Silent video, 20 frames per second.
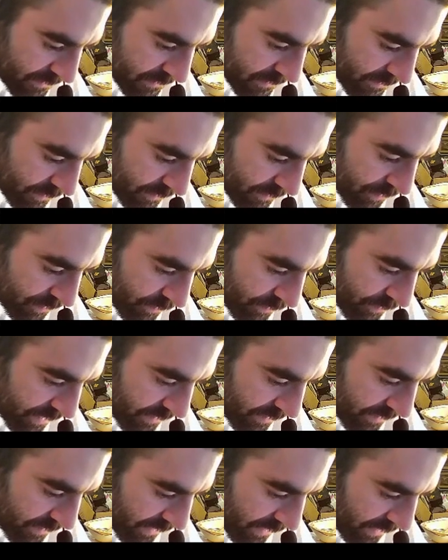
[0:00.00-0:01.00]
Do you do
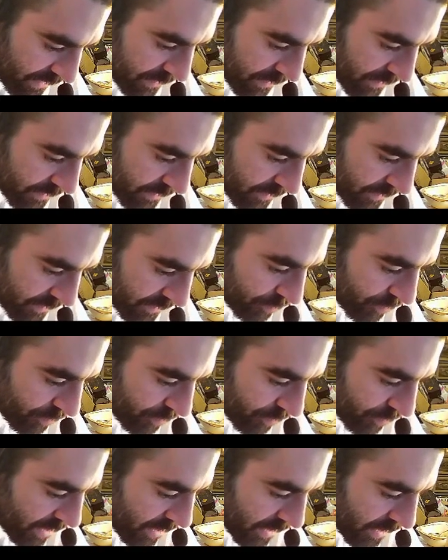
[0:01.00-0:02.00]
anything other than
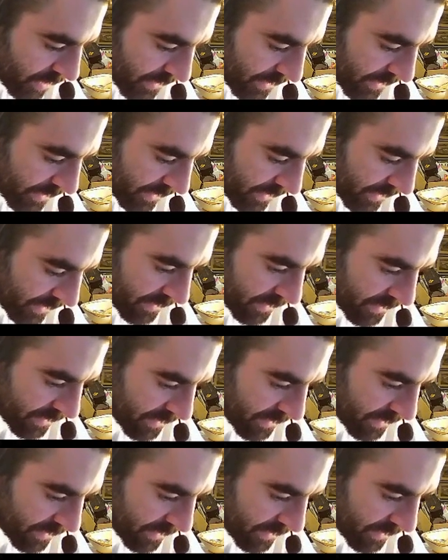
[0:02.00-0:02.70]
drawing?